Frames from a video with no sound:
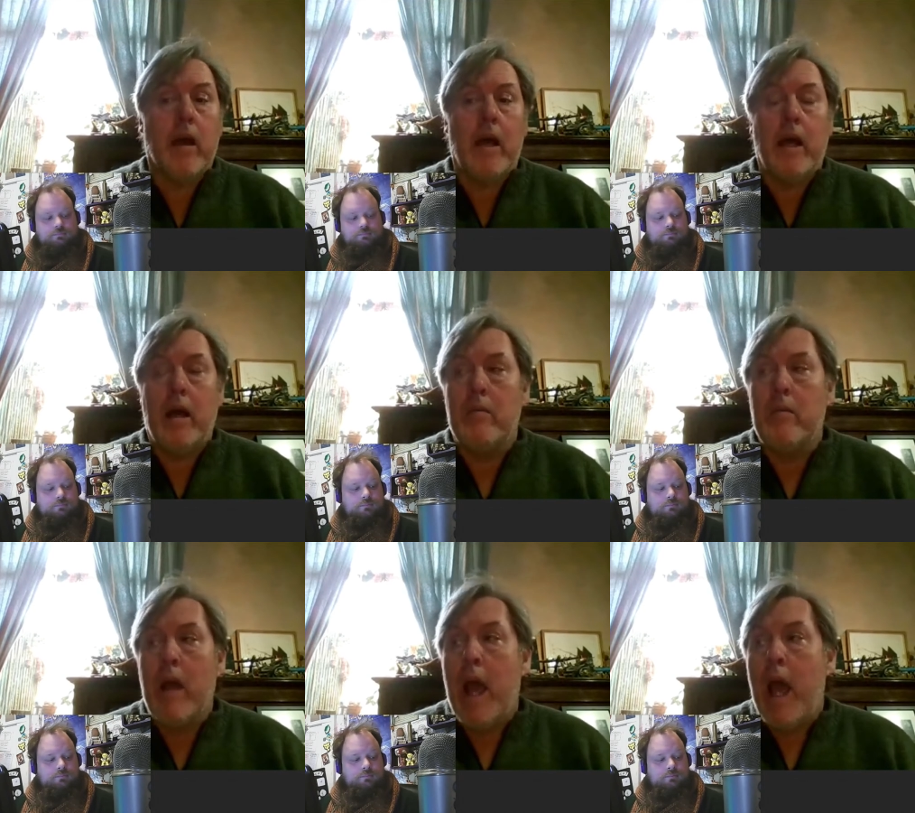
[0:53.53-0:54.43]

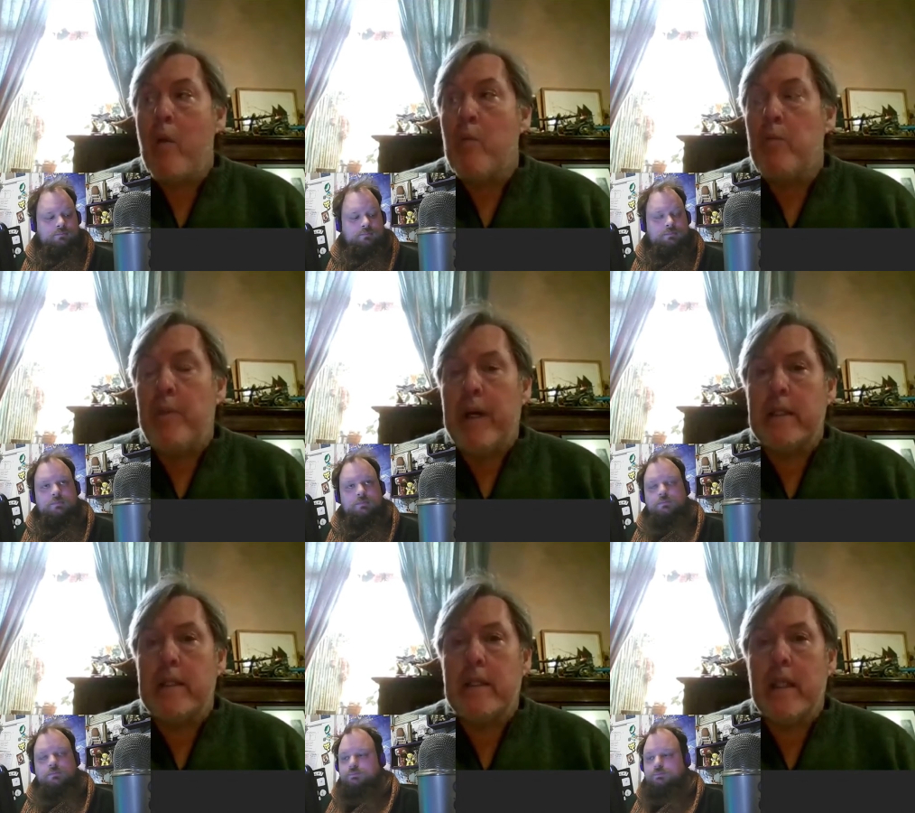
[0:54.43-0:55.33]
Speaker 1: Um,
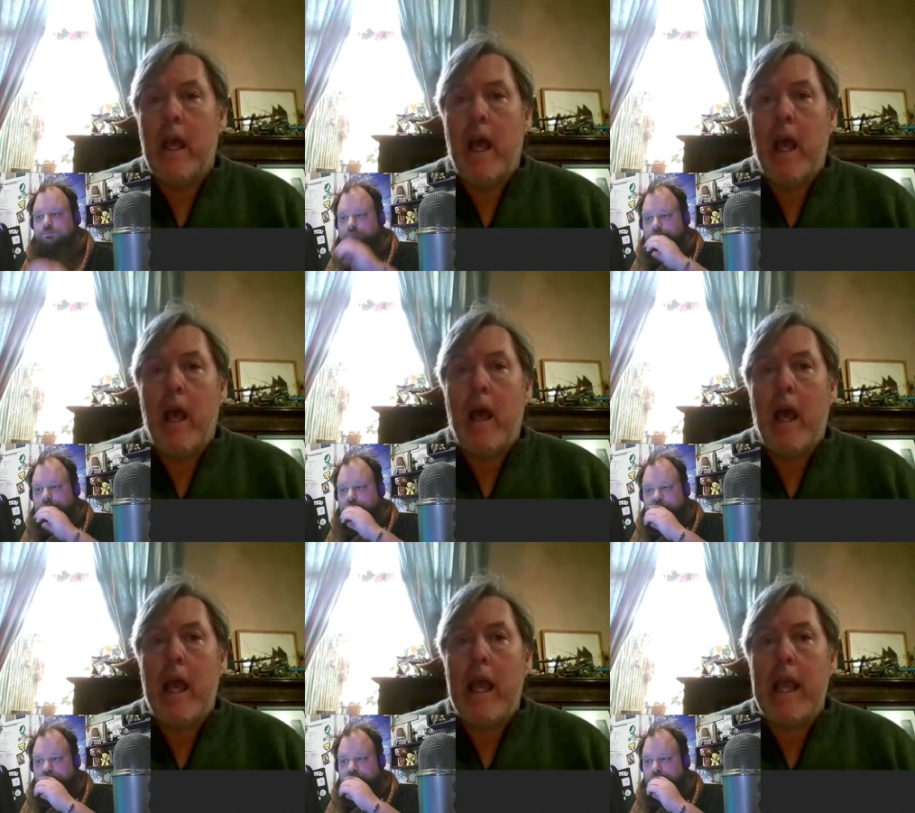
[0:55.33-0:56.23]
but uh,
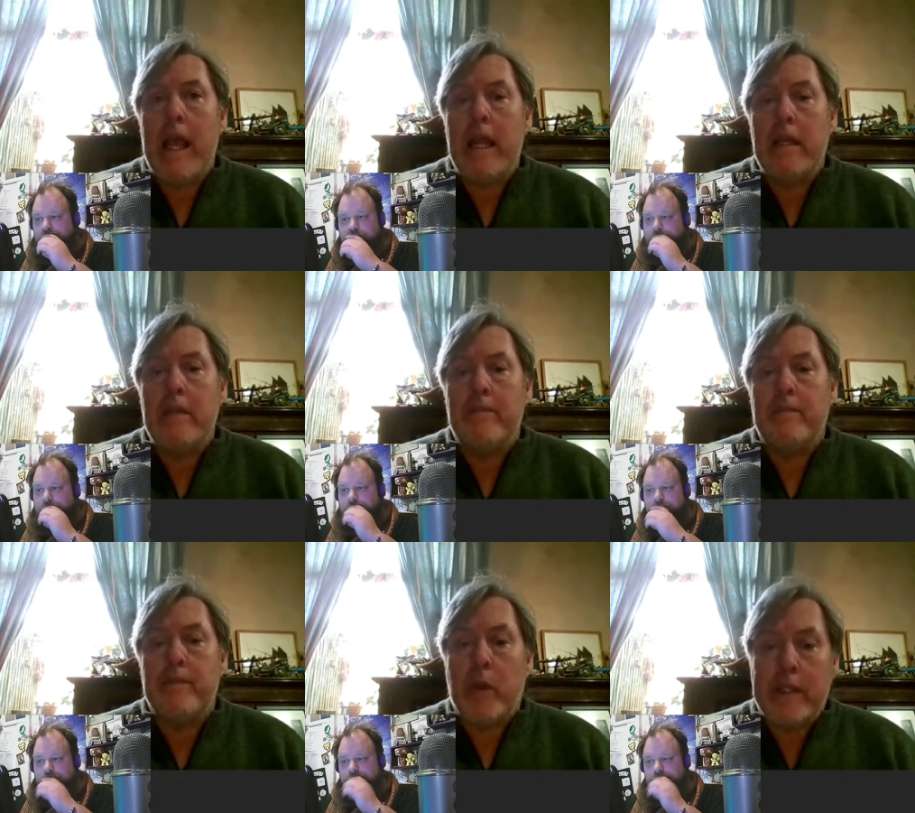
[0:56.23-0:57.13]
in
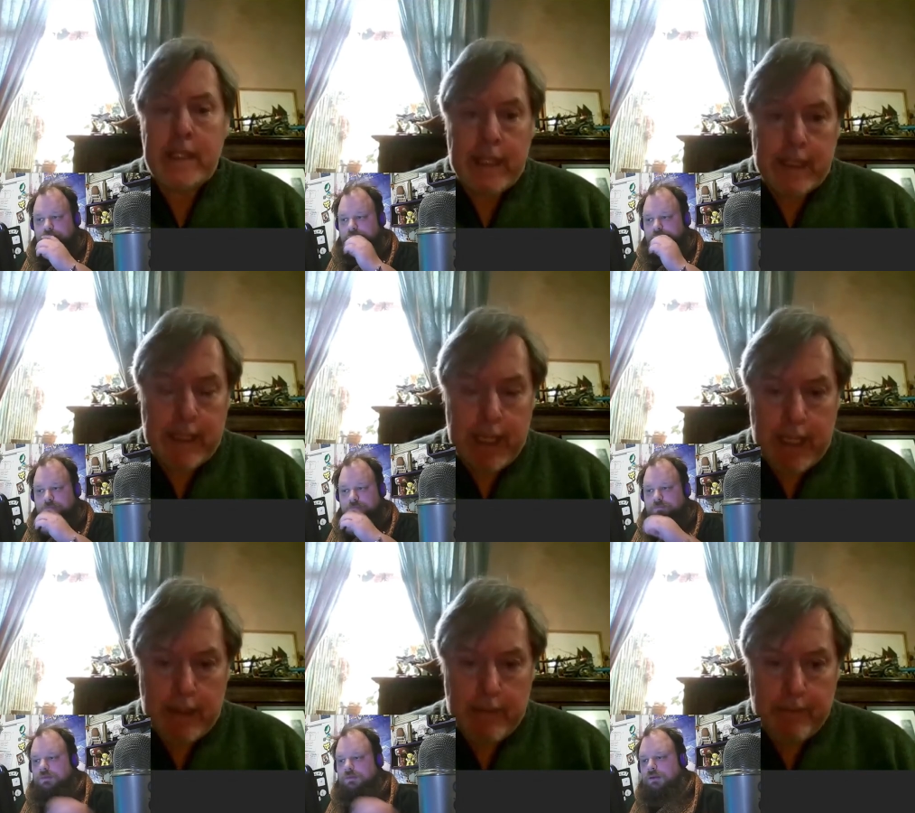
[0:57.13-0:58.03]

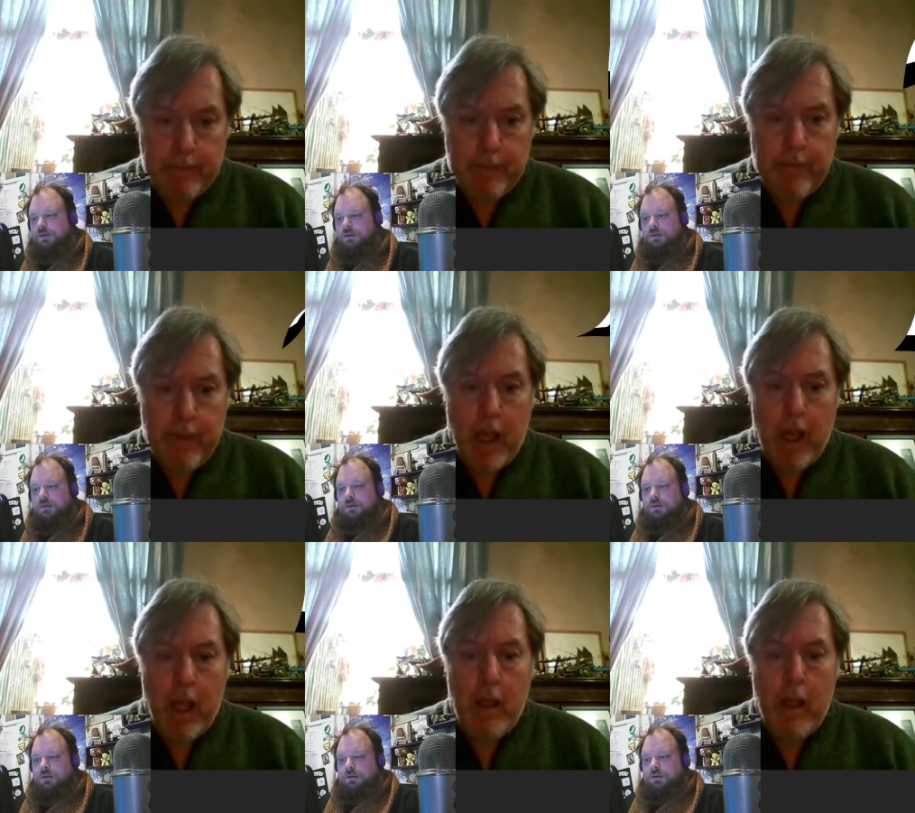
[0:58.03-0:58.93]
2016,
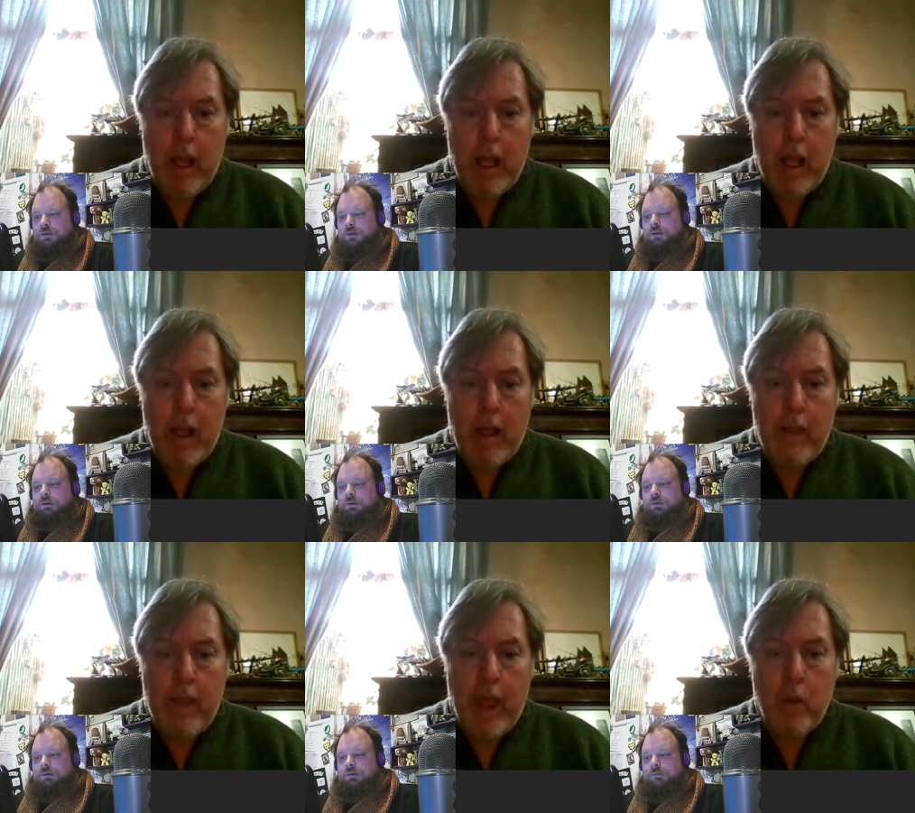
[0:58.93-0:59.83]
uh,
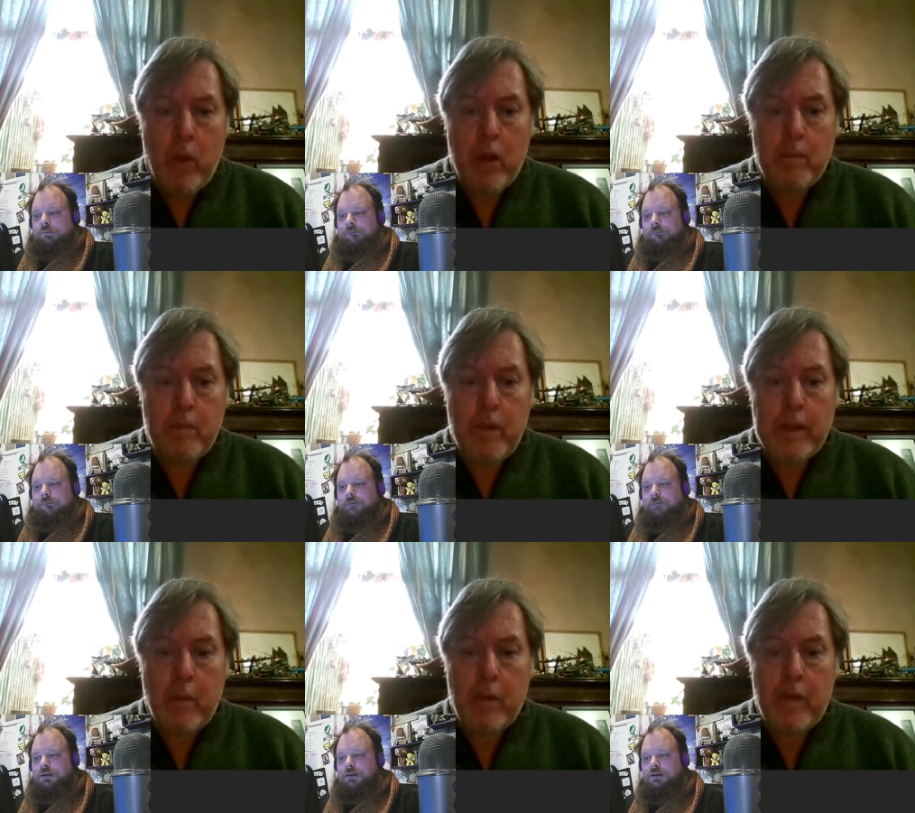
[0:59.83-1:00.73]
there were a
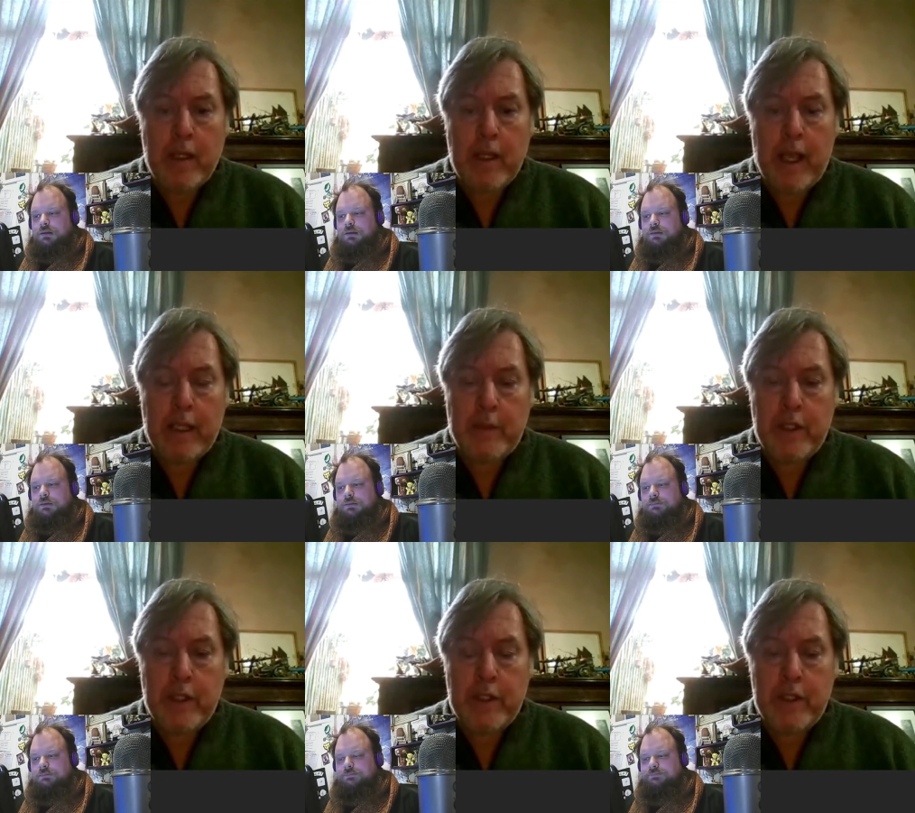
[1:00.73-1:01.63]
number of
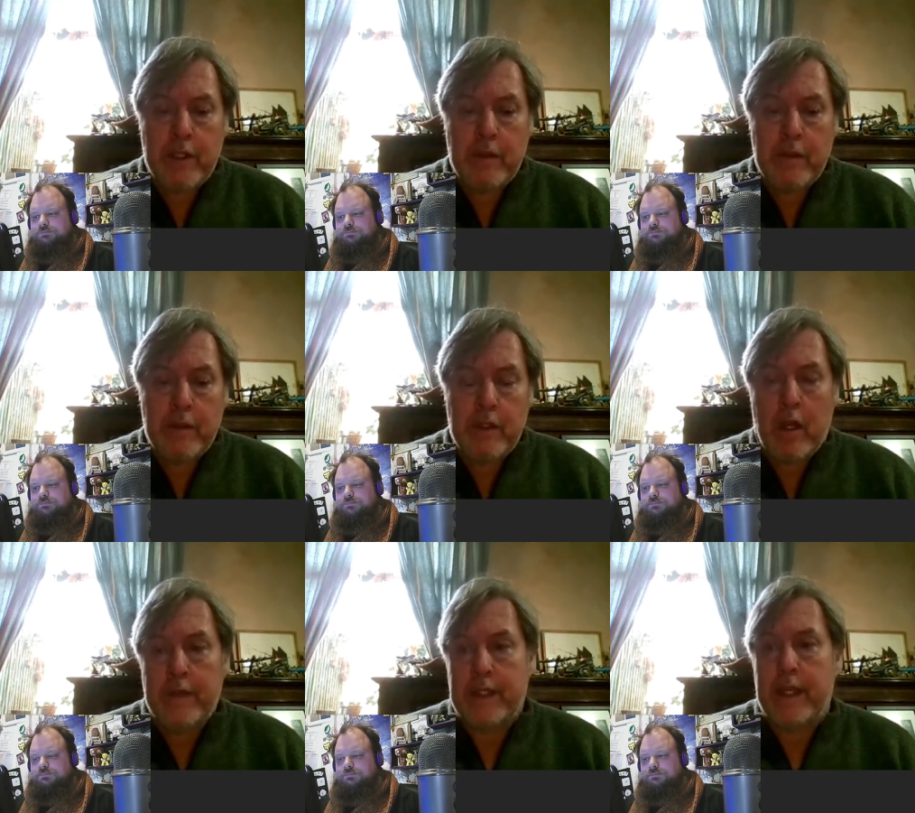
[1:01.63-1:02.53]
expeditions to the
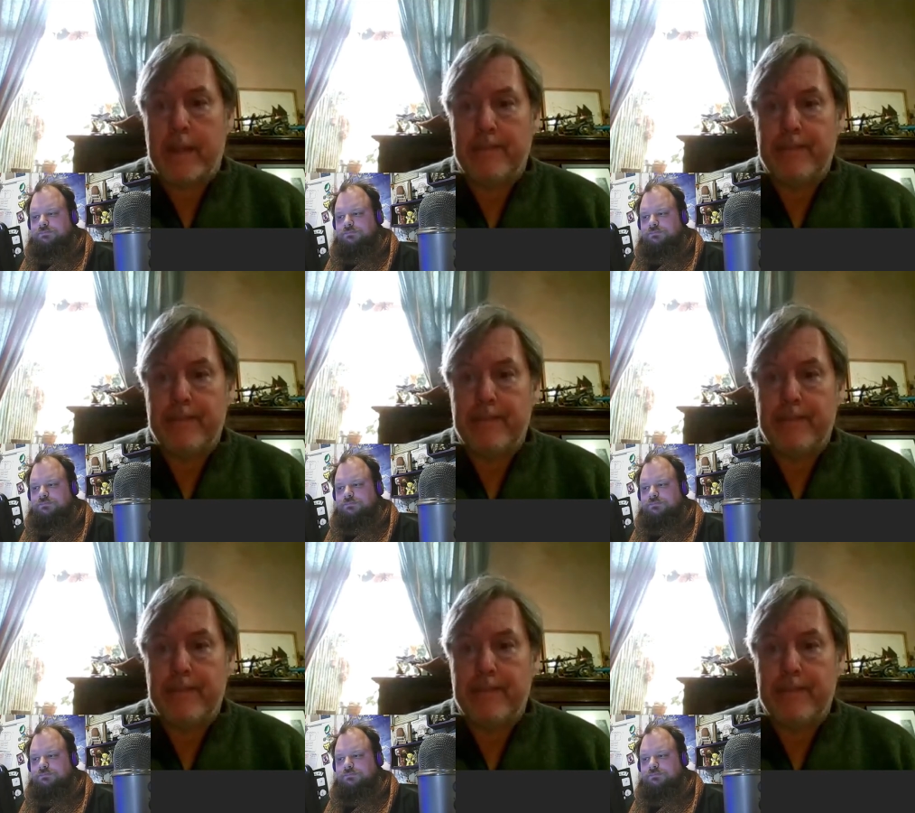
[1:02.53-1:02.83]
Java Sea.